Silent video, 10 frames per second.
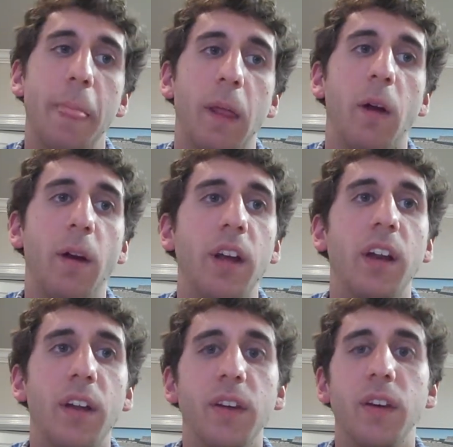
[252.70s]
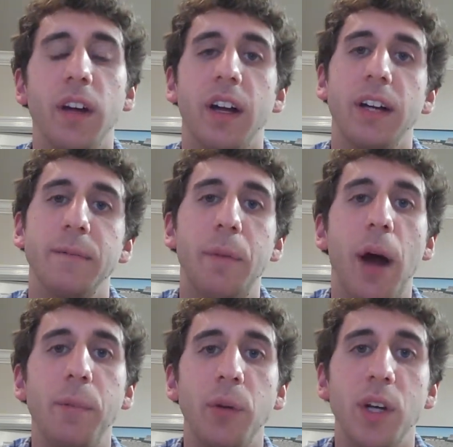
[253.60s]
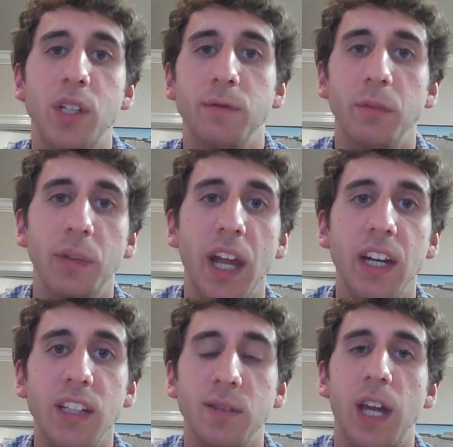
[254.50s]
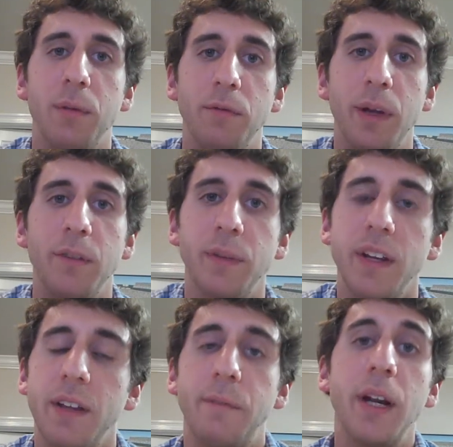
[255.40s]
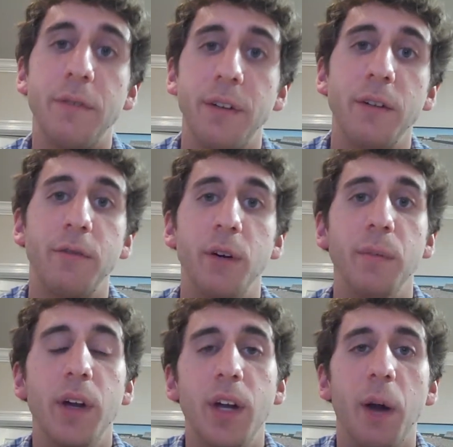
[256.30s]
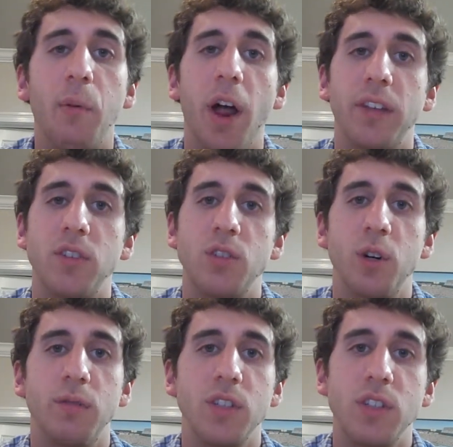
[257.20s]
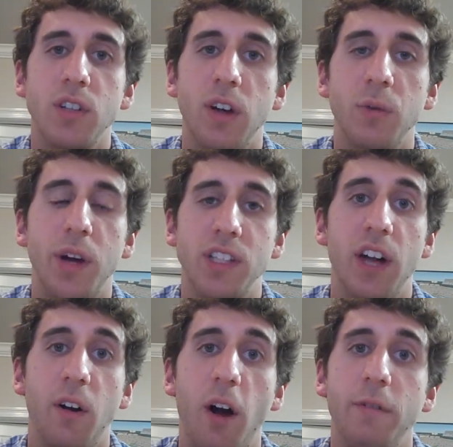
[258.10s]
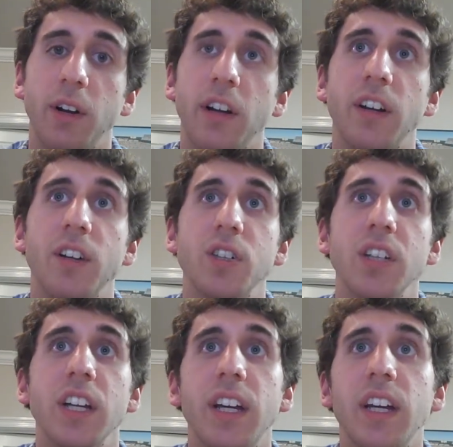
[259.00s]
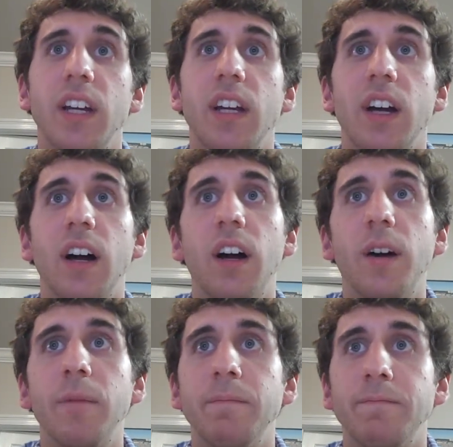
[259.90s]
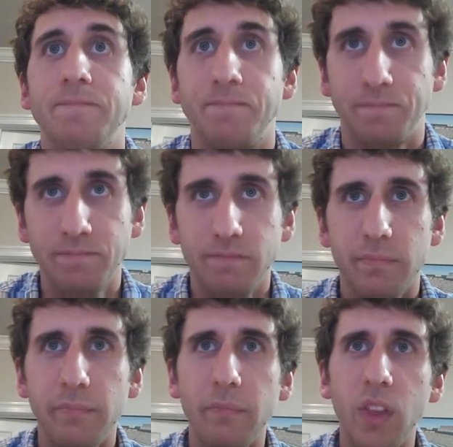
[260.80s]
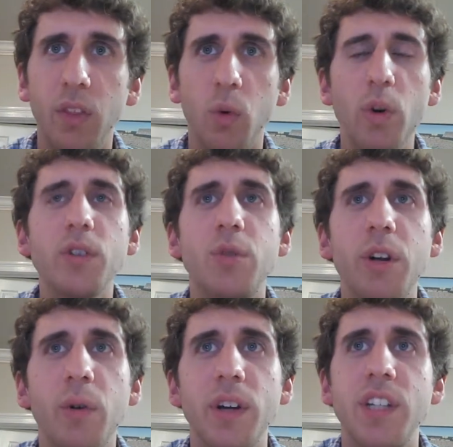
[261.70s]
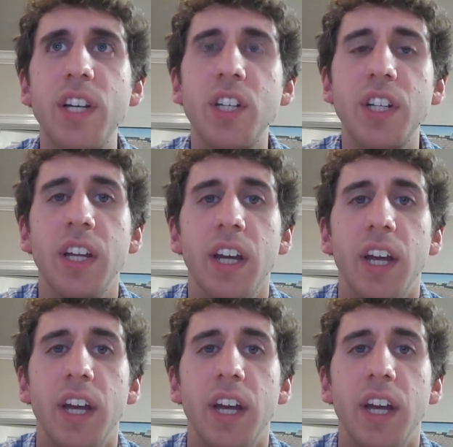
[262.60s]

hurting another population from gaining some type of benefit from a product or service otherwise not offered in a country. The World Trade Organization,